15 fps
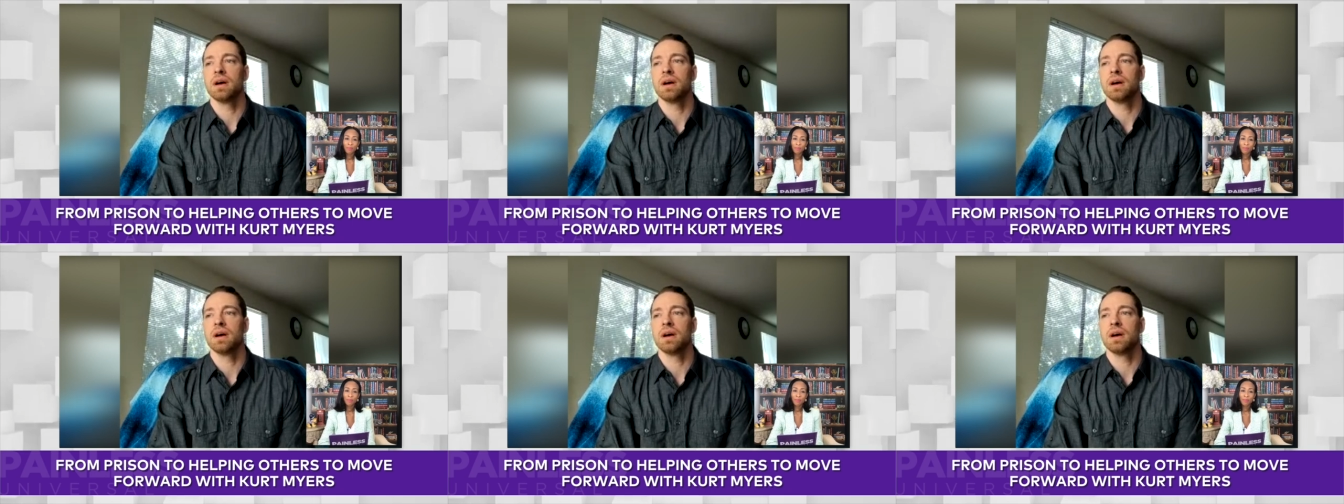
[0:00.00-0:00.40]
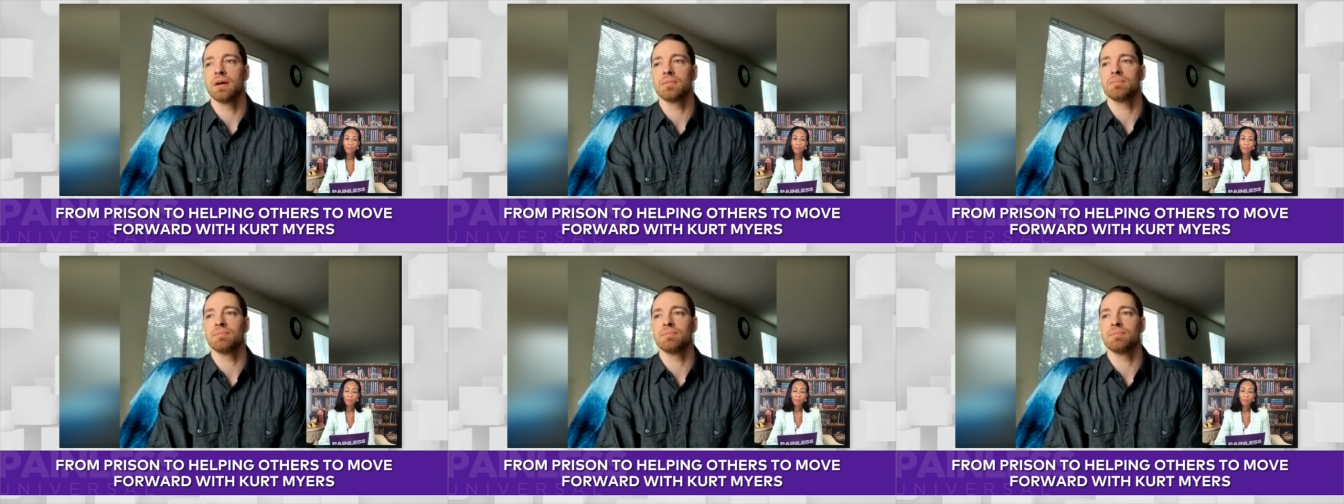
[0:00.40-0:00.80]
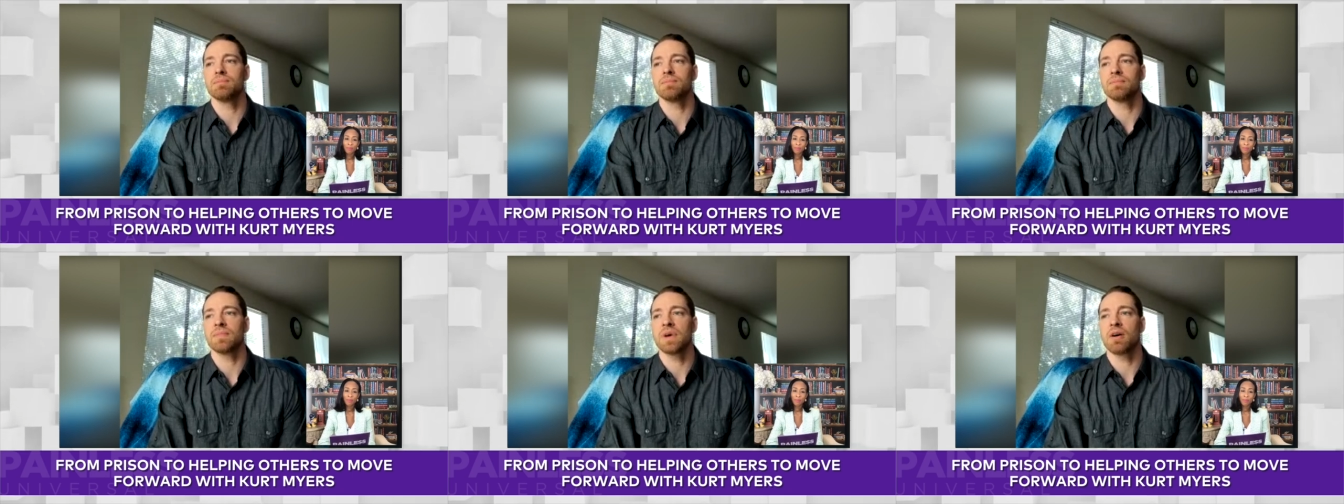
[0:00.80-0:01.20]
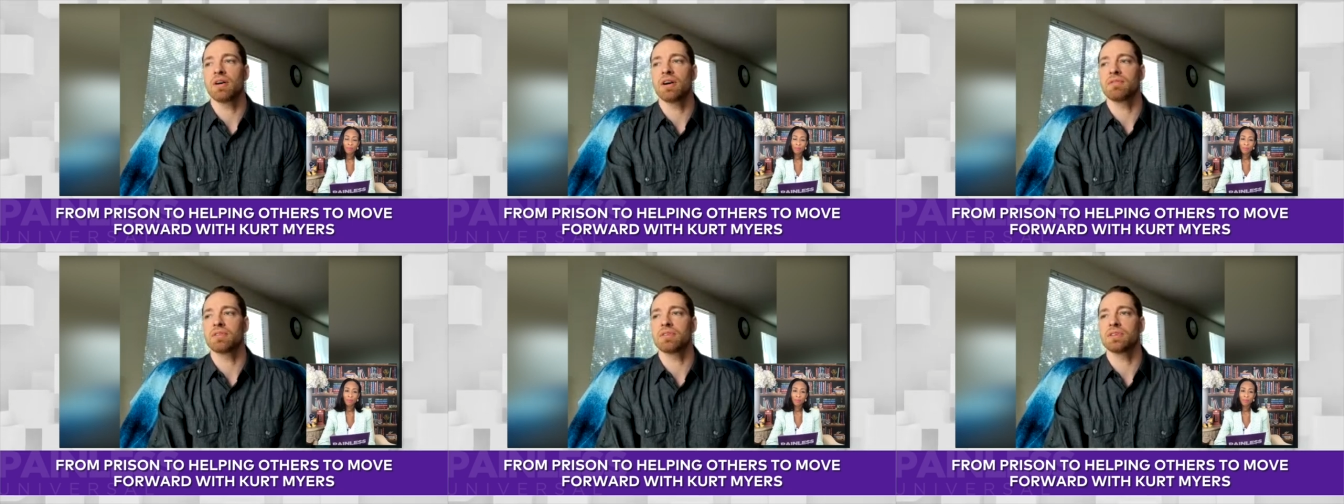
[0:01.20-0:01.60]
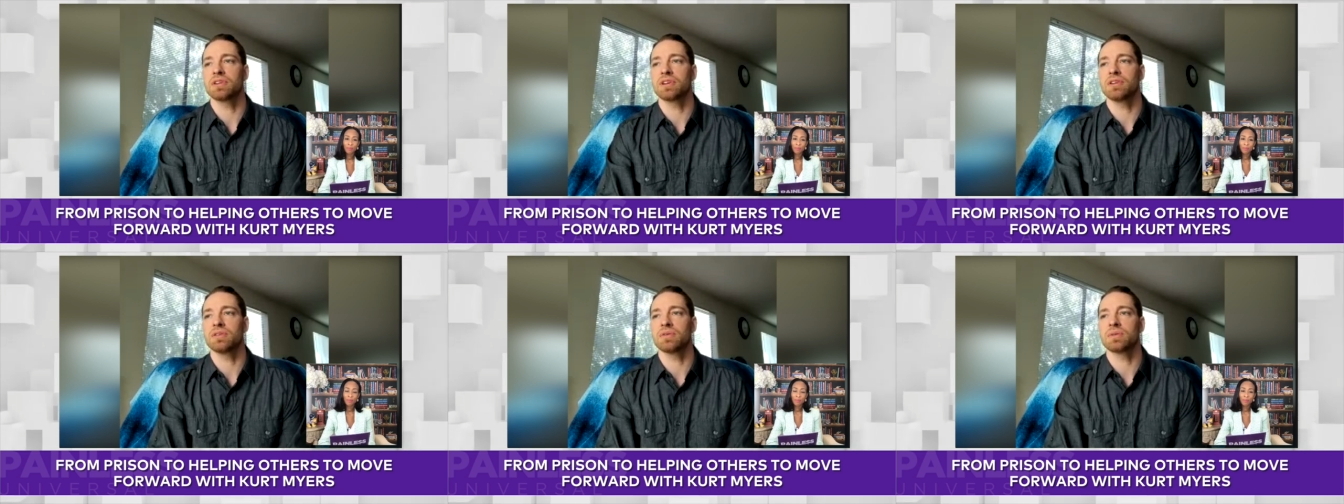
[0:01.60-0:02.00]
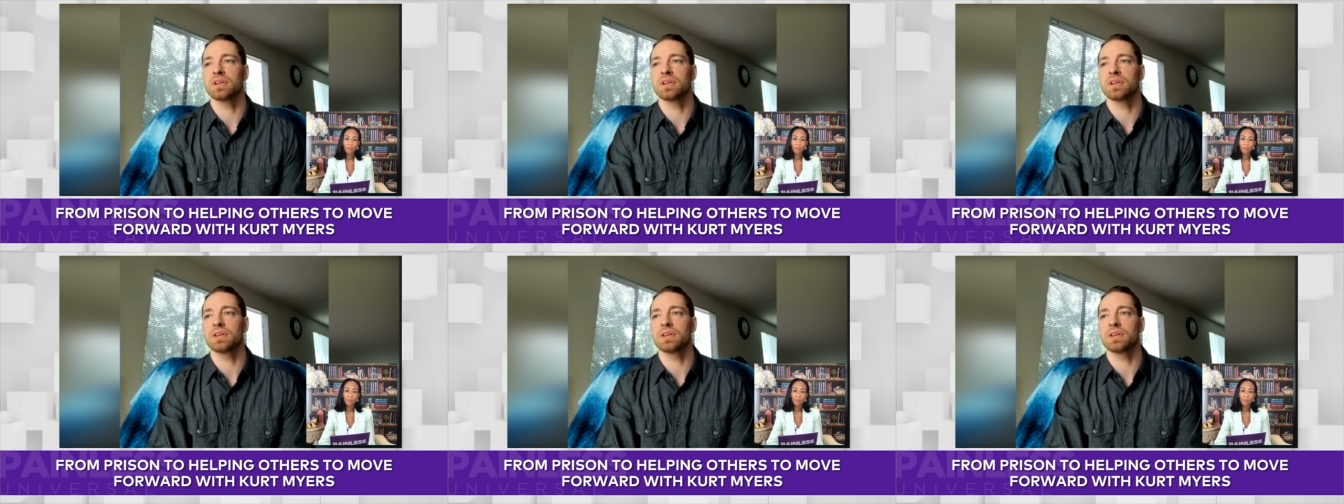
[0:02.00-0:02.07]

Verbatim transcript: Um, however, you know,